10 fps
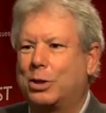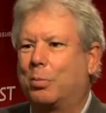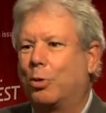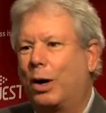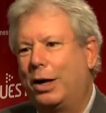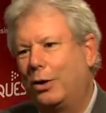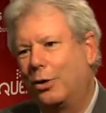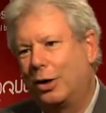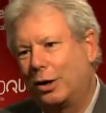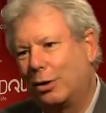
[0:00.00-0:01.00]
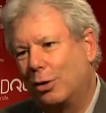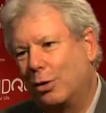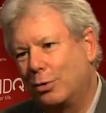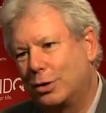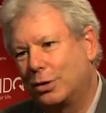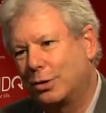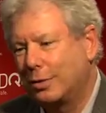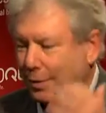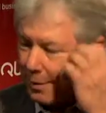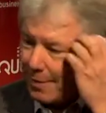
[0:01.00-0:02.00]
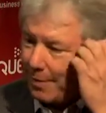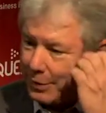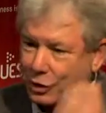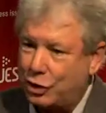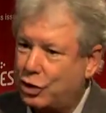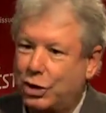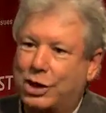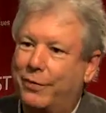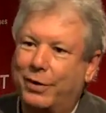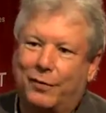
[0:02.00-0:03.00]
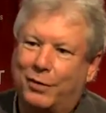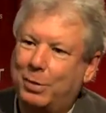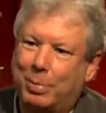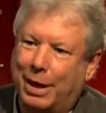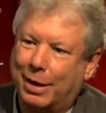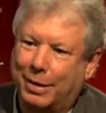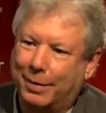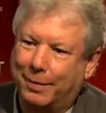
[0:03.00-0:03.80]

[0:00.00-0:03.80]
the brighter it glows. This is just giving feedback.